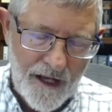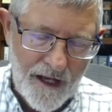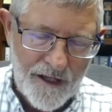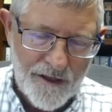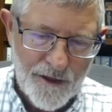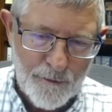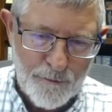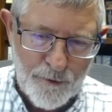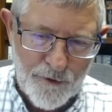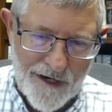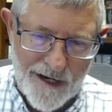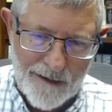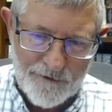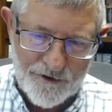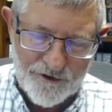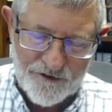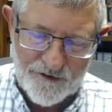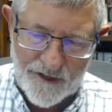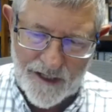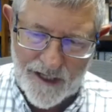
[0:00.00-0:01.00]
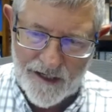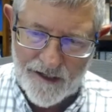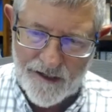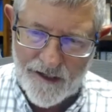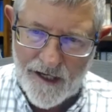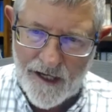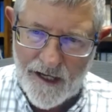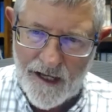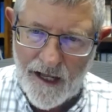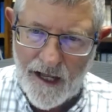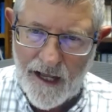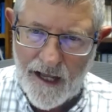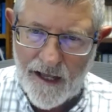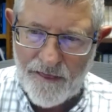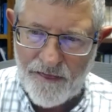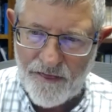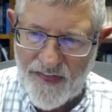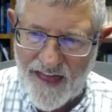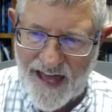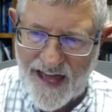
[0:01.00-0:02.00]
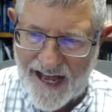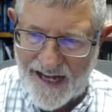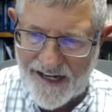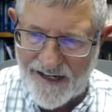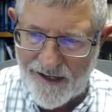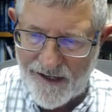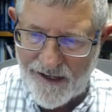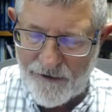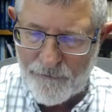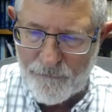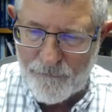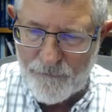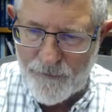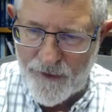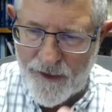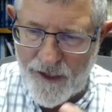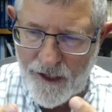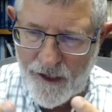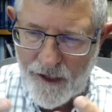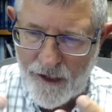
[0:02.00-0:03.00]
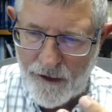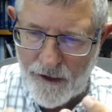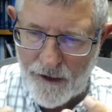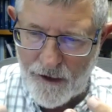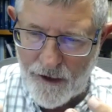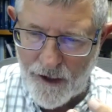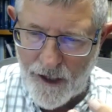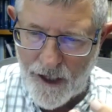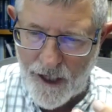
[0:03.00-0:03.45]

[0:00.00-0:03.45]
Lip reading: in the promised land. And that the